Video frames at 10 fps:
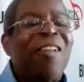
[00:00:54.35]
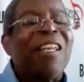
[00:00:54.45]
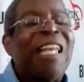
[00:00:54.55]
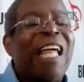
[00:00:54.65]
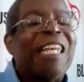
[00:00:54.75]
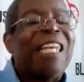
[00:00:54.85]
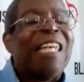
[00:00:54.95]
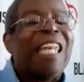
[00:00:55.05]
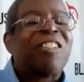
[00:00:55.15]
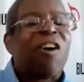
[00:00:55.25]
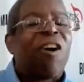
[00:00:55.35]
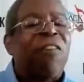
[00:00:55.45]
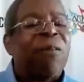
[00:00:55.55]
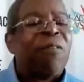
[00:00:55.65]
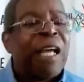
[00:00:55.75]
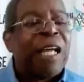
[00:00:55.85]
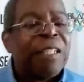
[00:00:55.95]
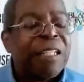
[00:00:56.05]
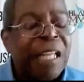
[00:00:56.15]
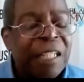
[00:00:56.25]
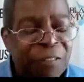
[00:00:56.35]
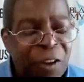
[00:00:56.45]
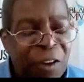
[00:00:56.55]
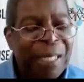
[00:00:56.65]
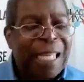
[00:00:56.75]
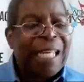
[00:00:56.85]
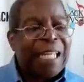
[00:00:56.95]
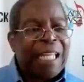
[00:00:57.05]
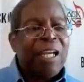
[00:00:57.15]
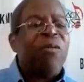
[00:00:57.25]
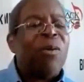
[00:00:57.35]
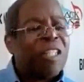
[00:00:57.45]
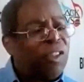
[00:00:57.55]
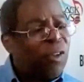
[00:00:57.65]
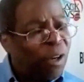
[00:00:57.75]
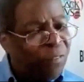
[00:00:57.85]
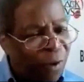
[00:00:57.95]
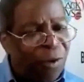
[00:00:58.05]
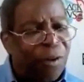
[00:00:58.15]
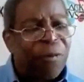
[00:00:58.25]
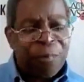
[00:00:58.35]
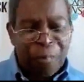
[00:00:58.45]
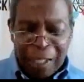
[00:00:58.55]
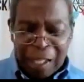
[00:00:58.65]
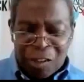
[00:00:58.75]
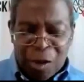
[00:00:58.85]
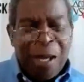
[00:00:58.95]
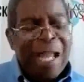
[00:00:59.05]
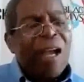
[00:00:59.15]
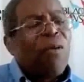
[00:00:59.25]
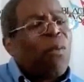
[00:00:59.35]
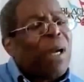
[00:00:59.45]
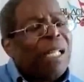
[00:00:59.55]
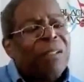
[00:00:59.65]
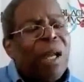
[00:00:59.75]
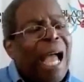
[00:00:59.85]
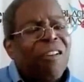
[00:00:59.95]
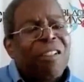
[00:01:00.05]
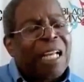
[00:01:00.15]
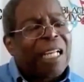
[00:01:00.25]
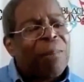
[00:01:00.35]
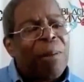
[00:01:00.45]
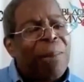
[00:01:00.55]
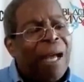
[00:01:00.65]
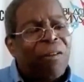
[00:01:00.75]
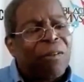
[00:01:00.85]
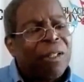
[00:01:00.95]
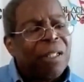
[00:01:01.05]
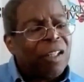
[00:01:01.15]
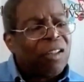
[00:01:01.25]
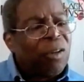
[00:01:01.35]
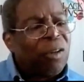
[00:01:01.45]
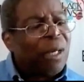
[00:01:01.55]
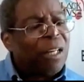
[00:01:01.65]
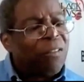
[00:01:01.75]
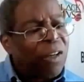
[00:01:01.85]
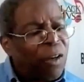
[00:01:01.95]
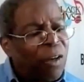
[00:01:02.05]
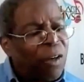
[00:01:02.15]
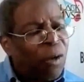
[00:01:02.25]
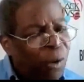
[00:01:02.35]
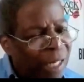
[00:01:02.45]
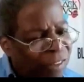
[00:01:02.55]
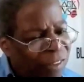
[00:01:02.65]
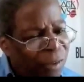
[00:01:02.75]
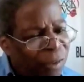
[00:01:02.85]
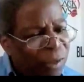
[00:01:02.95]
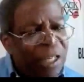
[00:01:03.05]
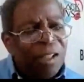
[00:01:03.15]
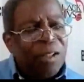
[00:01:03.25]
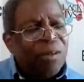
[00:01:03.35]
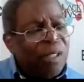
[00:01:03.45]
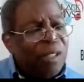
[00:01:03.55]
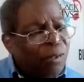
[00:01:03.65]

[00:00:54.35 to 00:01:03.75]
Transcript: let's start off at the very beginning with the Duke of Earl. So how did that come about? You were in a recording studio with